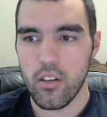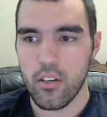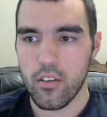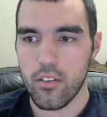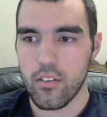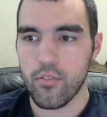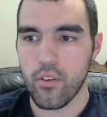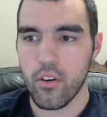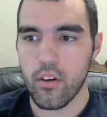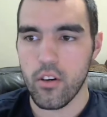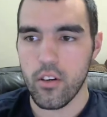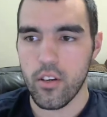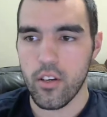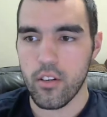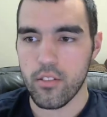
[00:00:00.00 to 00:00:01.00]
for our
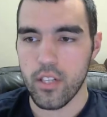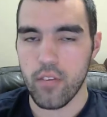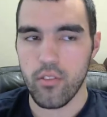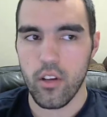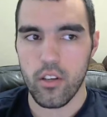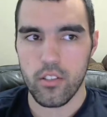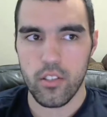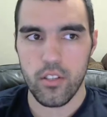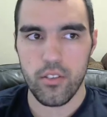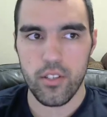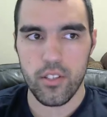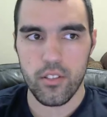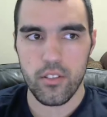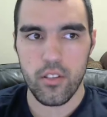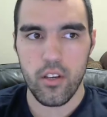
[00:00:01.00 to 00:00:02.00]
devlog
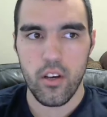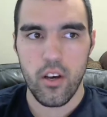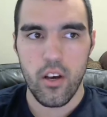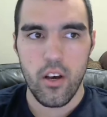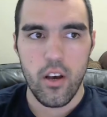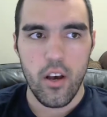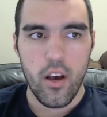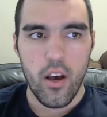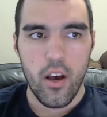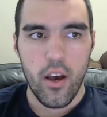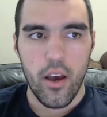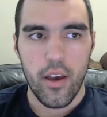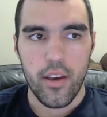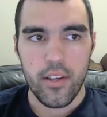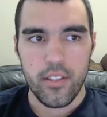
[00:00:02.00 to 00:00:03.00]
series.
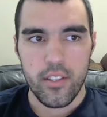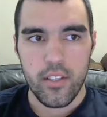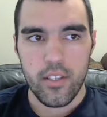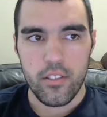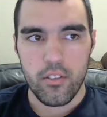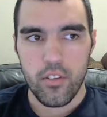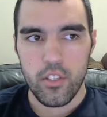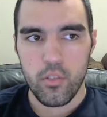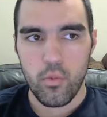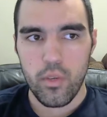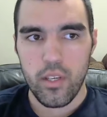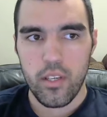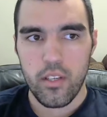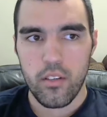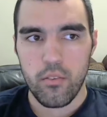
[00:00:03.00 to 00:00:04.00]
And so this
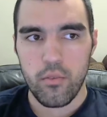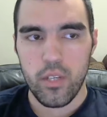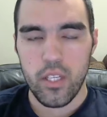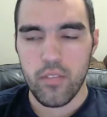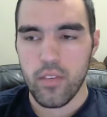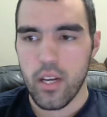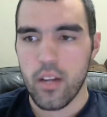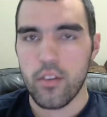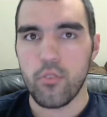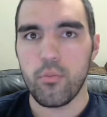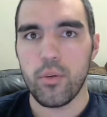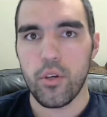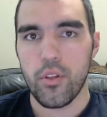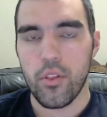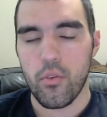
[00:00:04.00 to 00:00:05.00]
week we've got a new
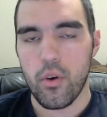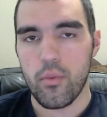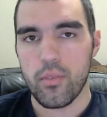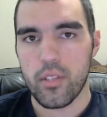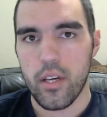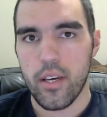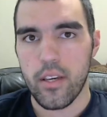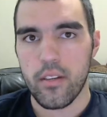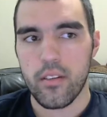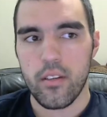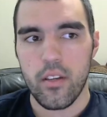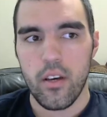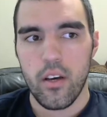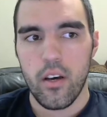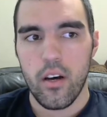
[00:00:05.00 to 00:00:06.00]
build on the website.
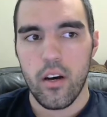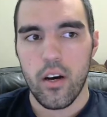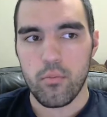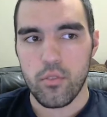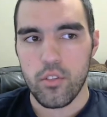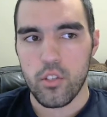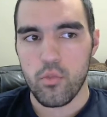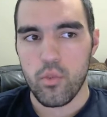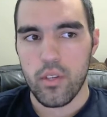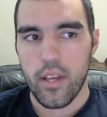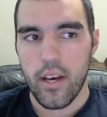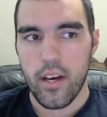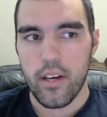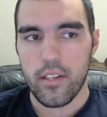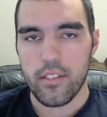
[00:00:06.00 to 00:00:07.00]
So this one
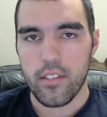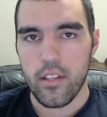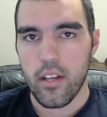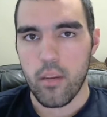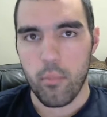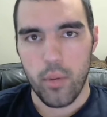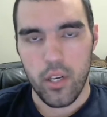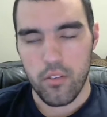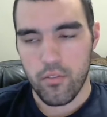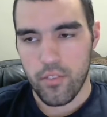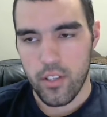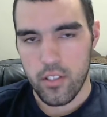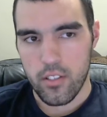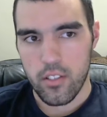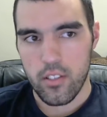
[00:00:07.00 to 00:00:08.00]
has a lot of bug
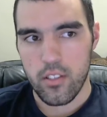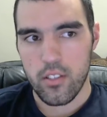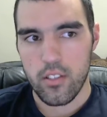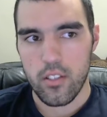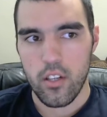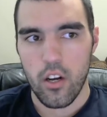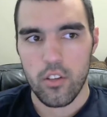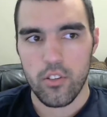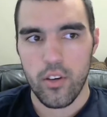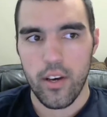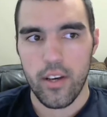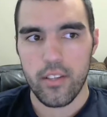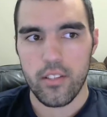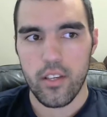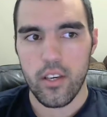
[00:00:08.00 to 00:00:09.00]
fixes. It also
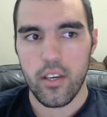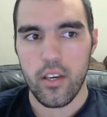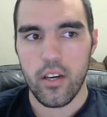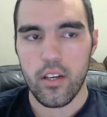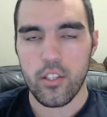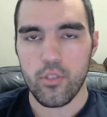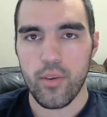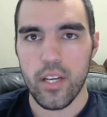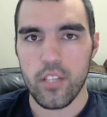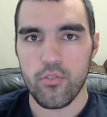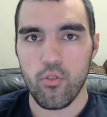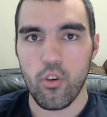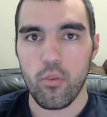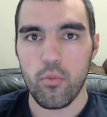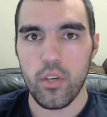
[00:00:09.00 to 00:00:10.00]
has a
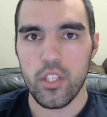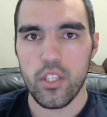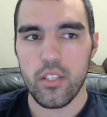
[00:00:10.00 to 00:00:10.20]
transform widget,